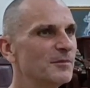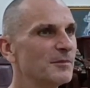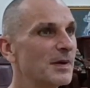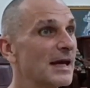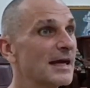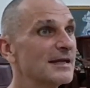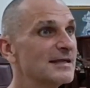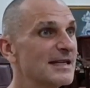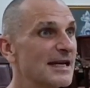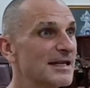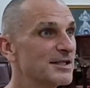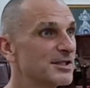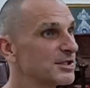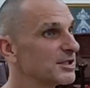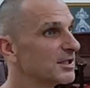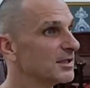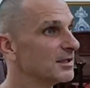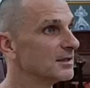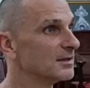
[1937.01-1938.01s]
pay
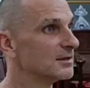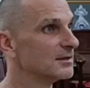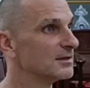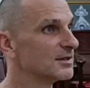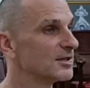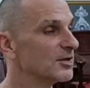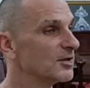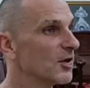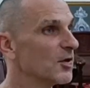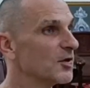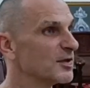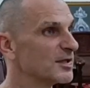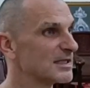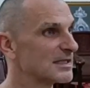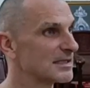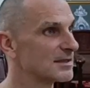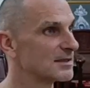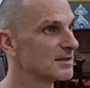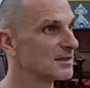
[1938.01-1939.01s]
attention, to
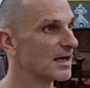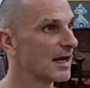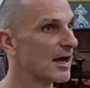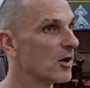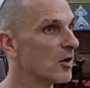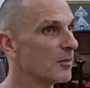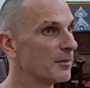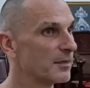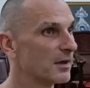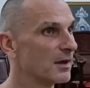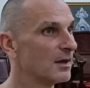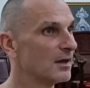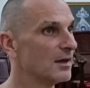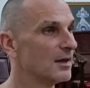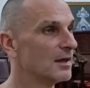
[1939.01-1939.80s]
notice, to help.